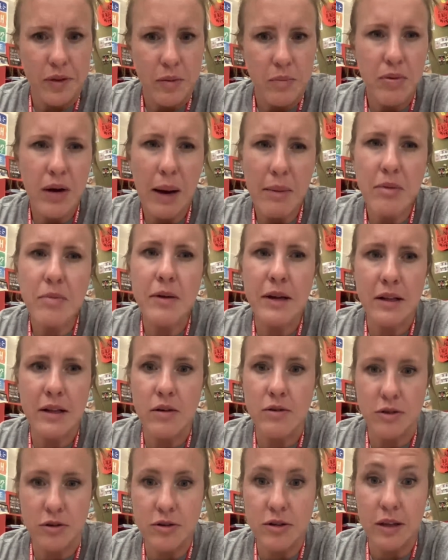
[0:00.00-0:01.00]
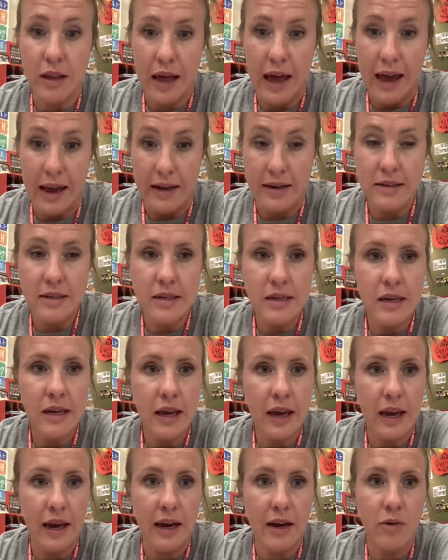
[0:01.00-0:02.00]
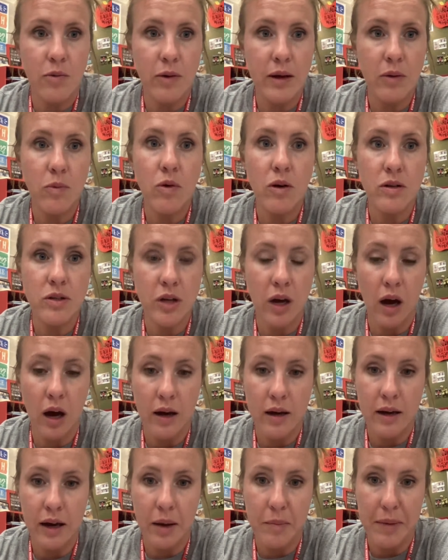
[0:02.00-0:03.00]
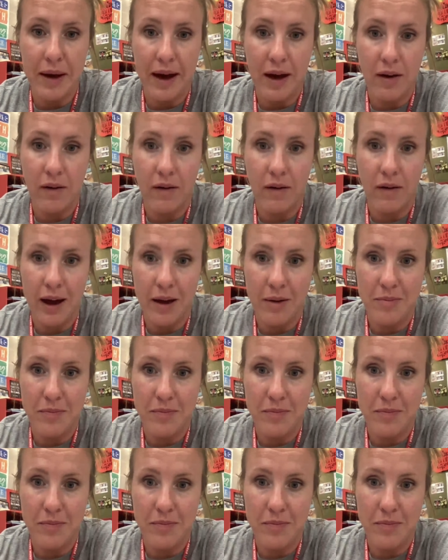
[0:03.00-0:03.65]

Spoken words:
probably closer to the end, and we will talk about